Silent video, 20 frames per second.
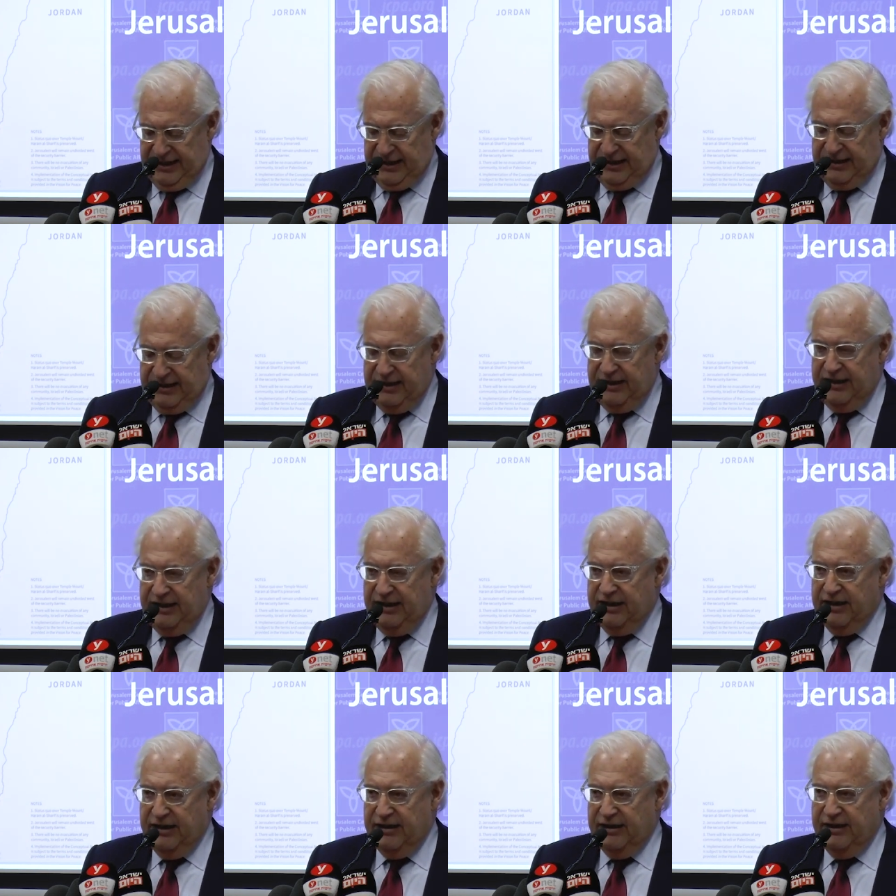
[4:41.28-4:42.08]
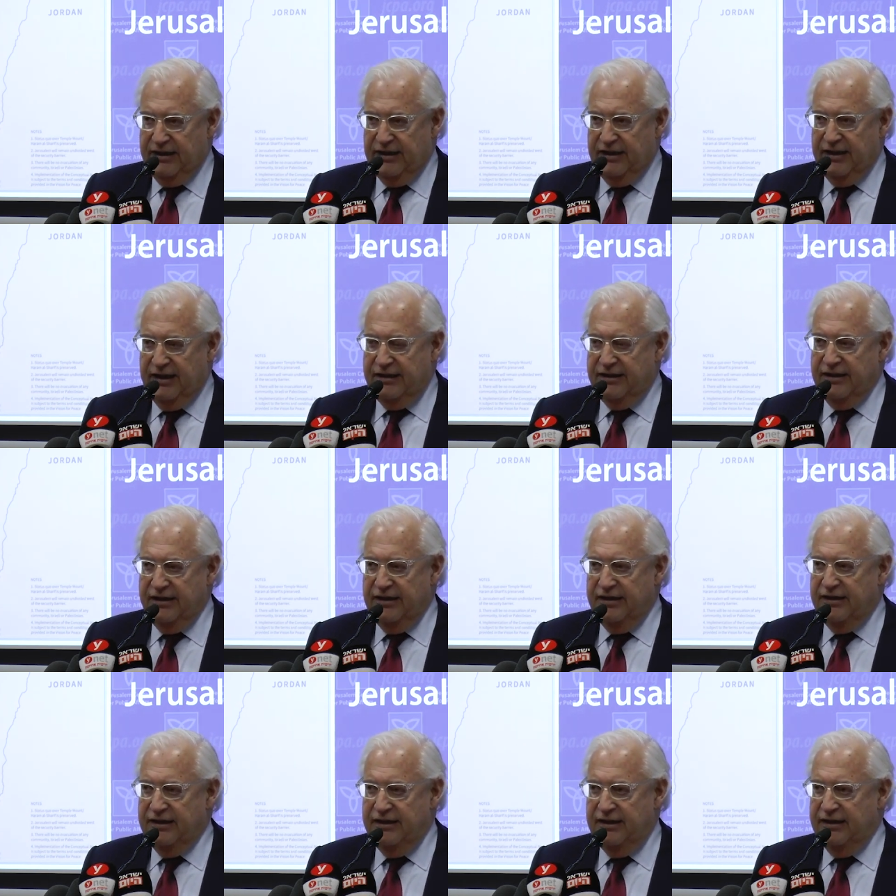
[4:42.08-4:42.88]
And I think the
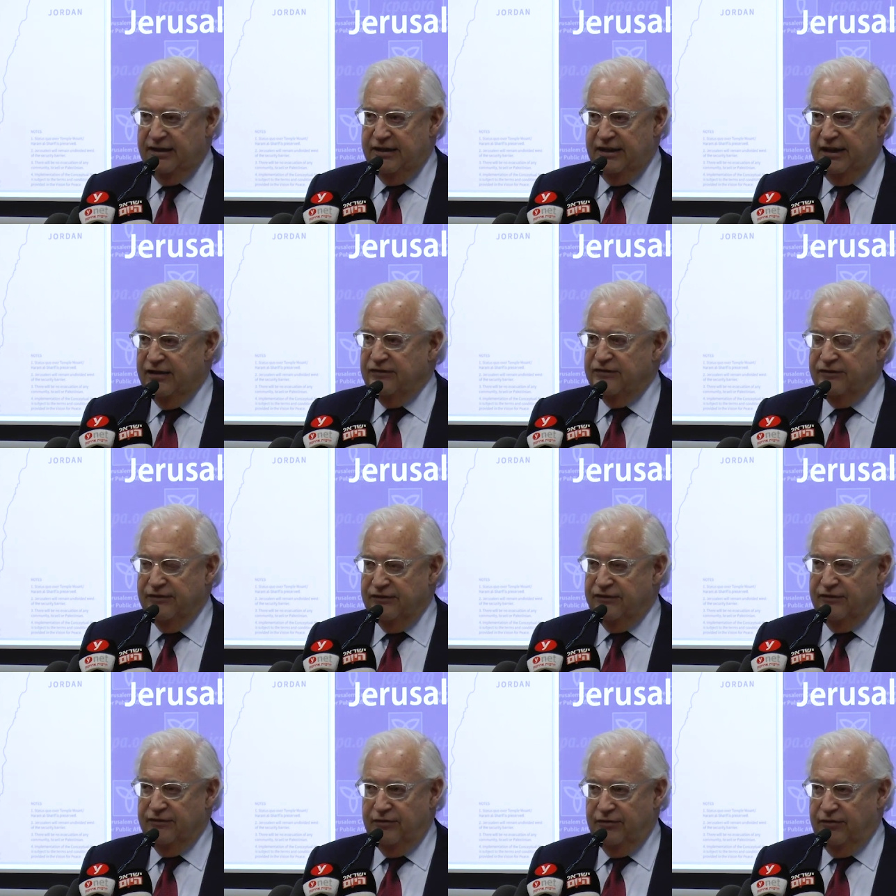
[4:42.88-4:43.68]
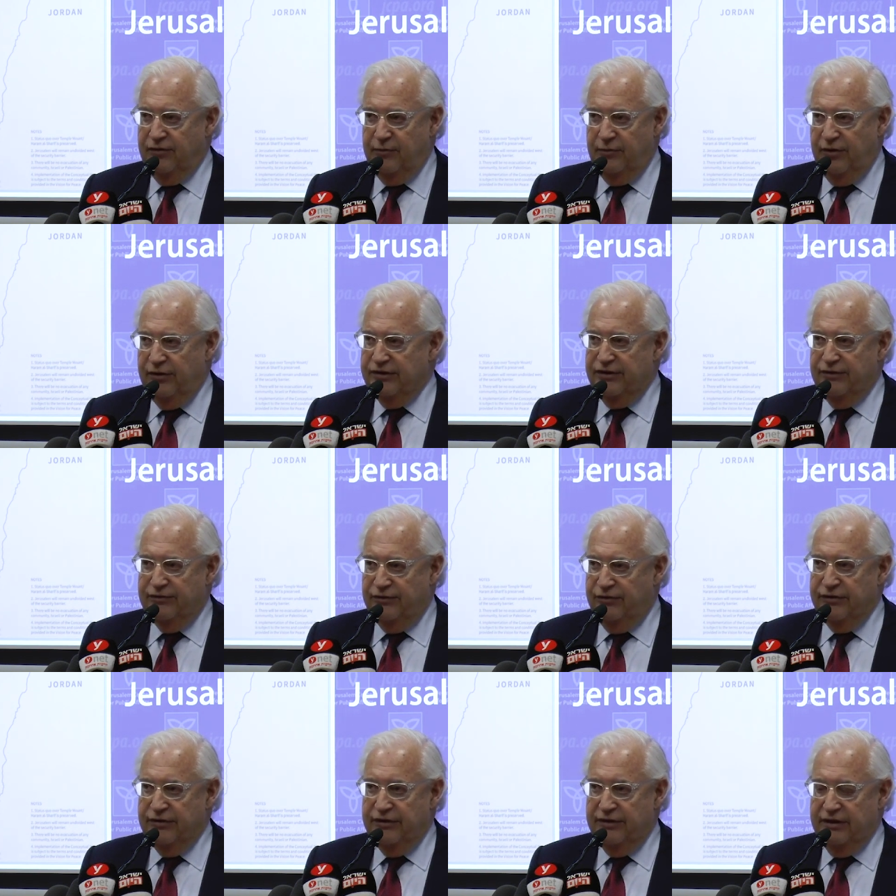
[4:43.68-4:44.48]
answers are
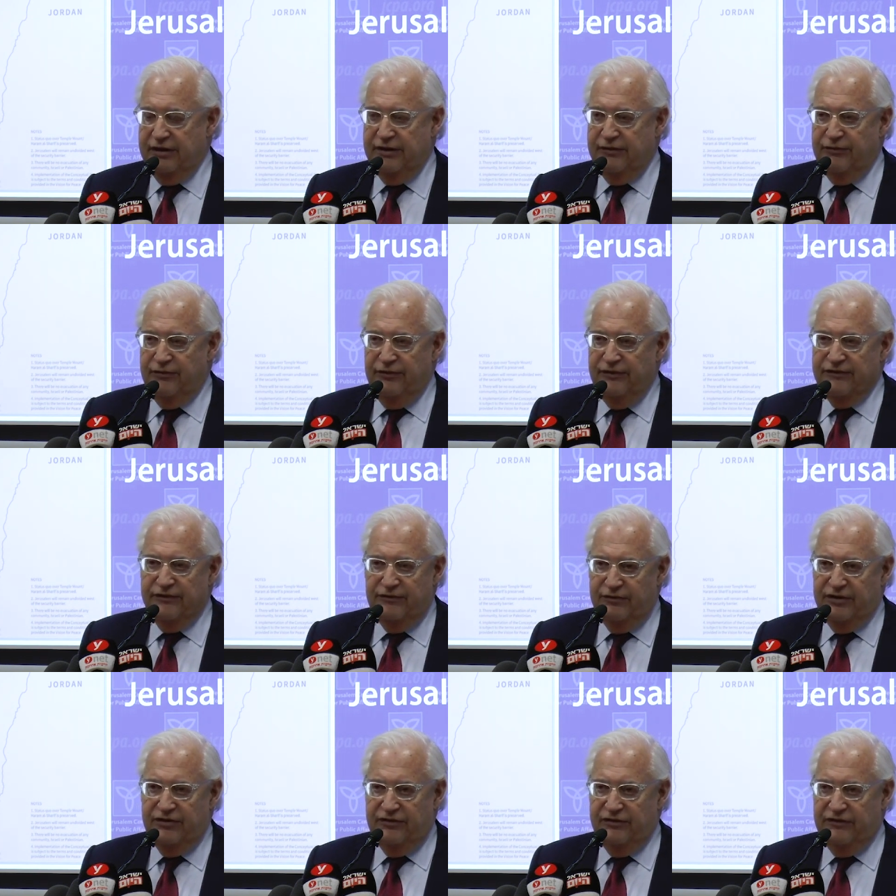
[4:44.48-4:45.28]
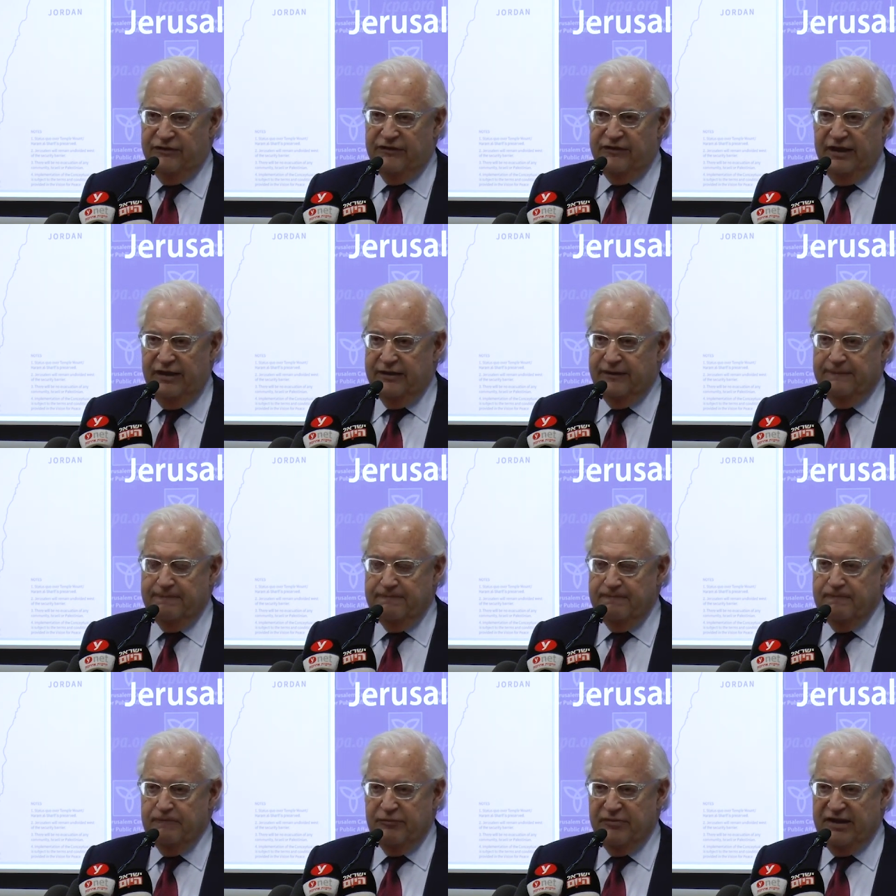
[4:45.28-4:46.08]
multifold. The first of which is
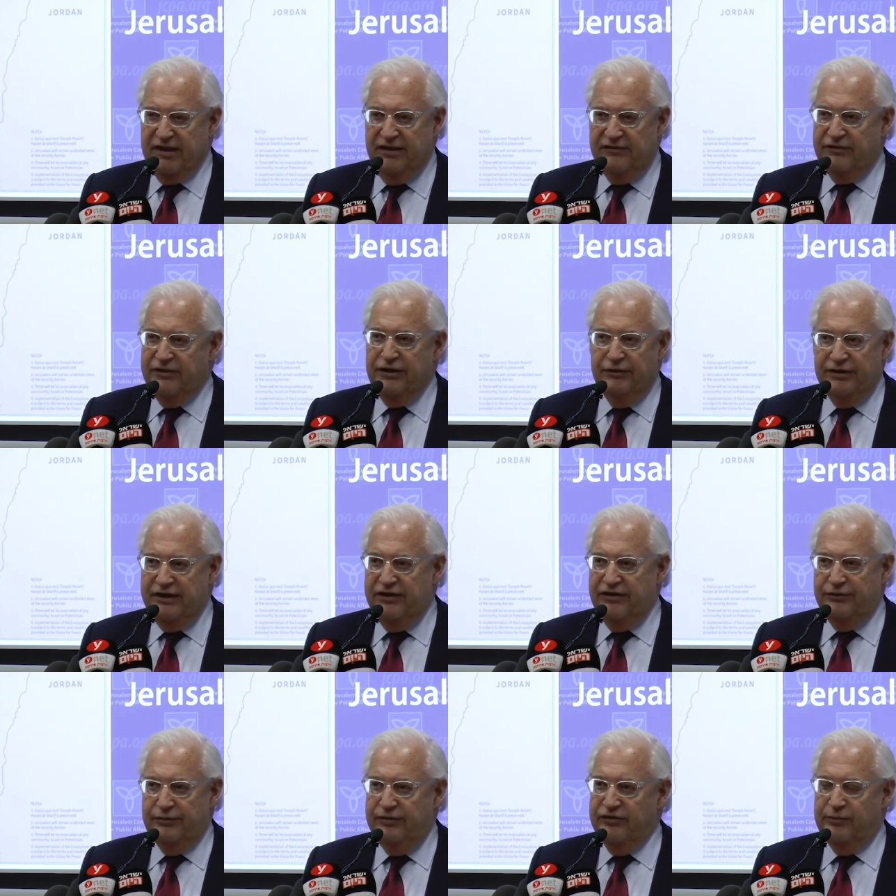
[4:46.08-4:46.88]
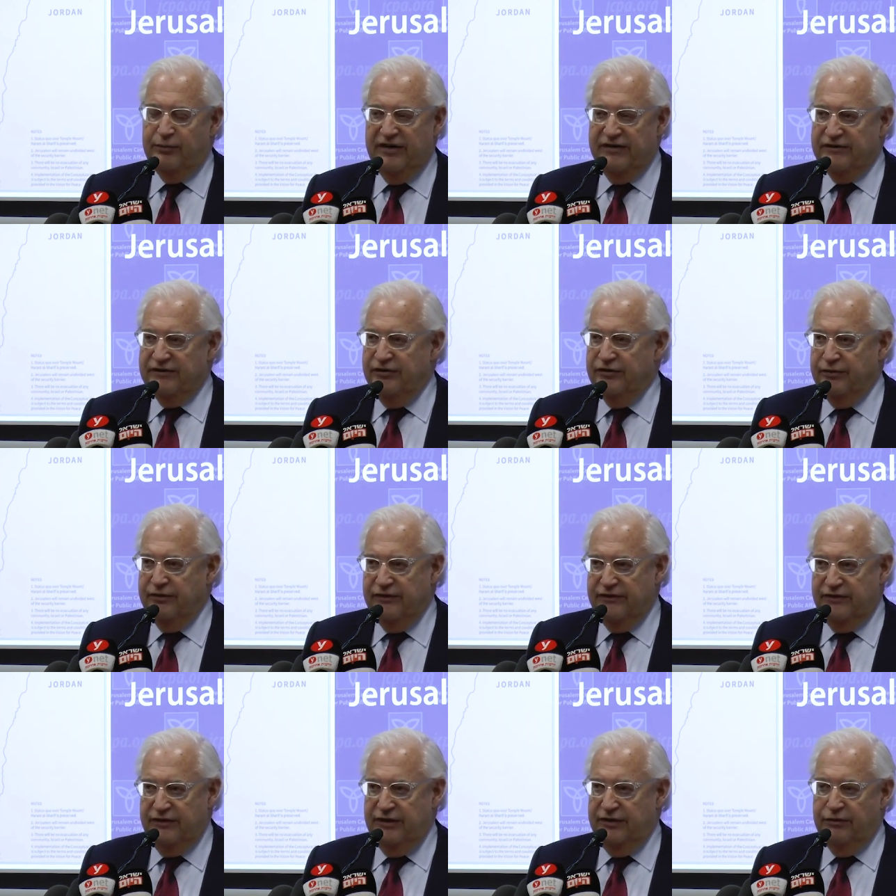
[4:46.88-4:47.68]
that it's clearly in Israel's
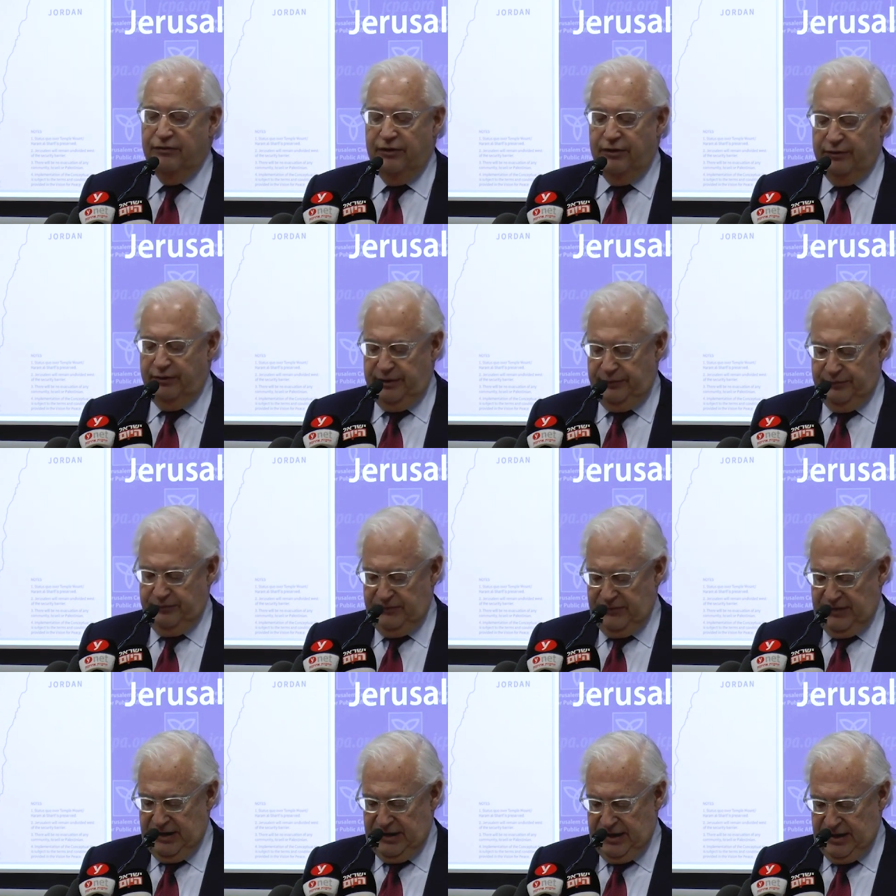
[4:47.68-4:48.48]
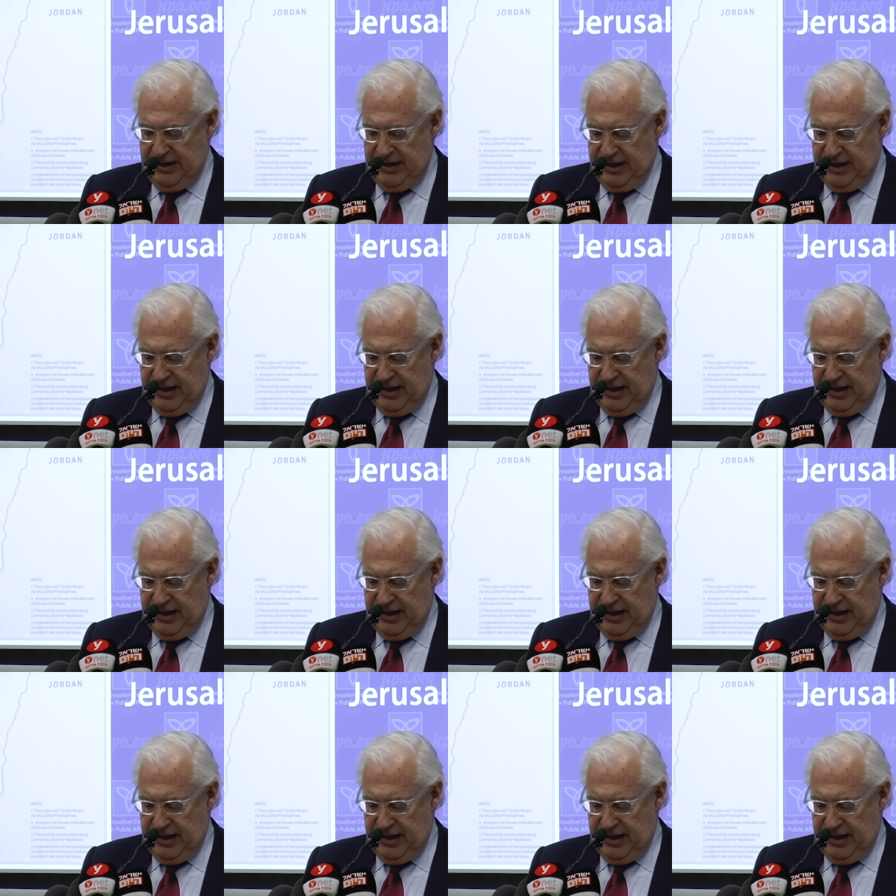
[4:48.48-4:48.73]
best interest in the long run.